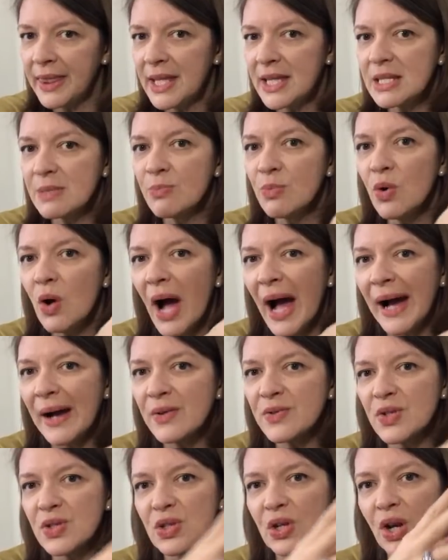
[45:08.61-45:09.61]
There's more
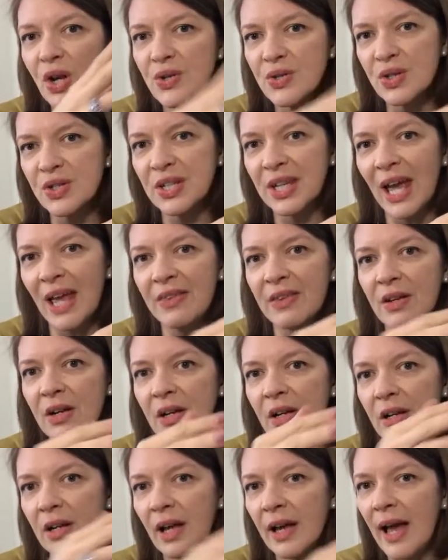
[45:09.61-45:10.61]
houses closer
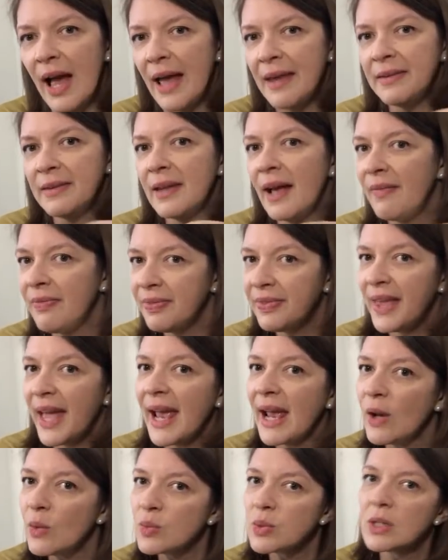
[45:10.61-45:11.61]
together, and
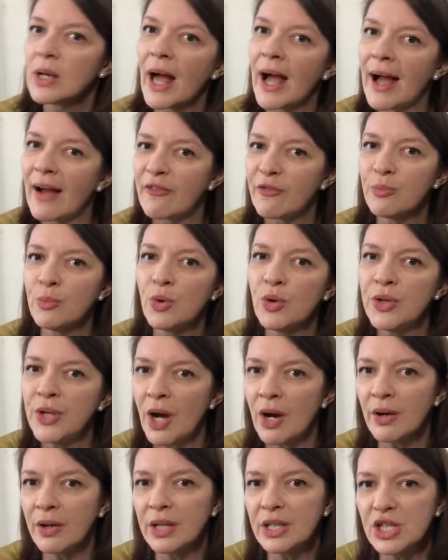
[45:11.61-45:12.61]
they will have more
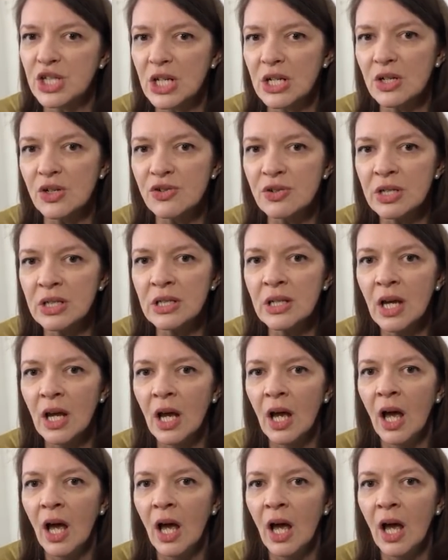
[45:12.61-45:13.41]
younger children,